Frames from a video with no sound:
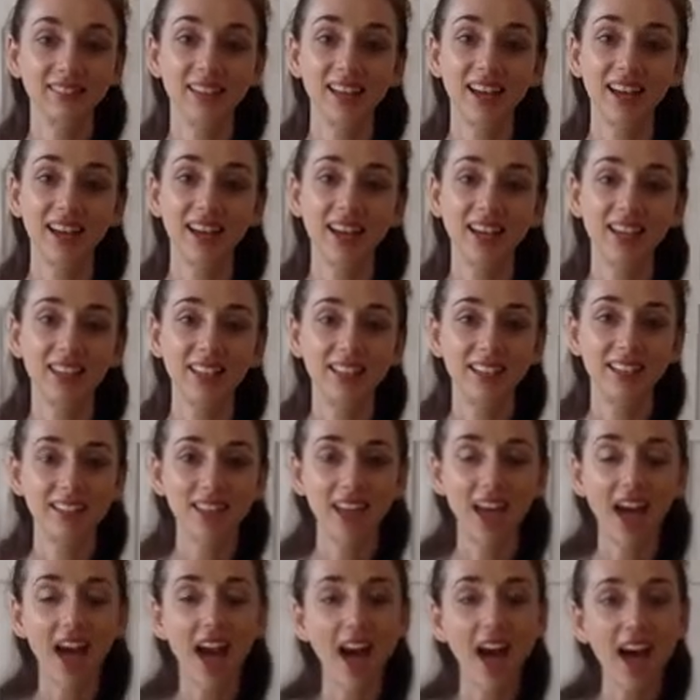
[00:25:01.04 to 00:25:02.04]
Nice.
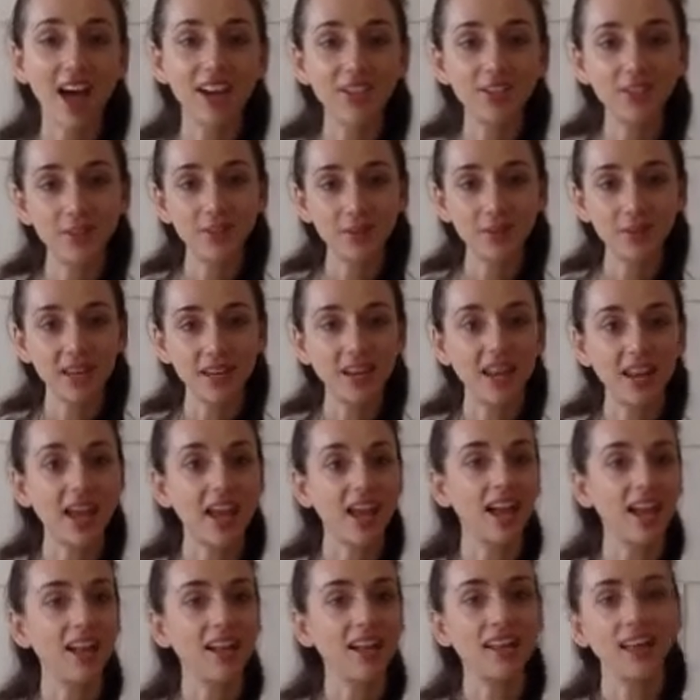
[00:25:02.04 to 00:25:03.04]
As you
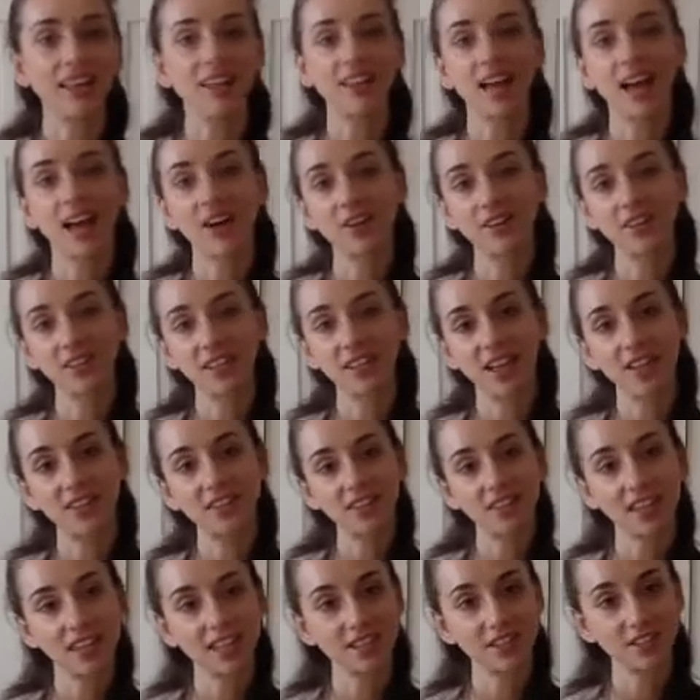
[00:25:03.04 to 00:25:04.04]
inhale, allow your left
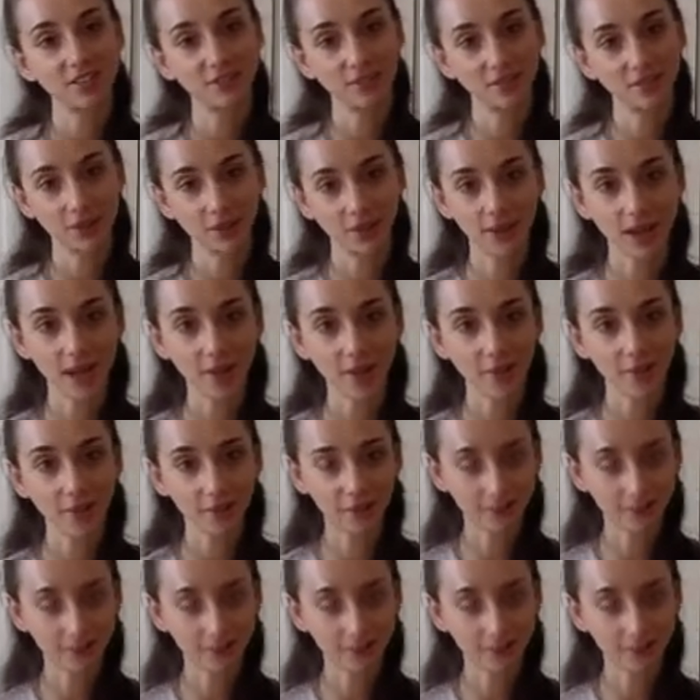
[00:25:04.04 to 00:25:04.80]
leg to float up.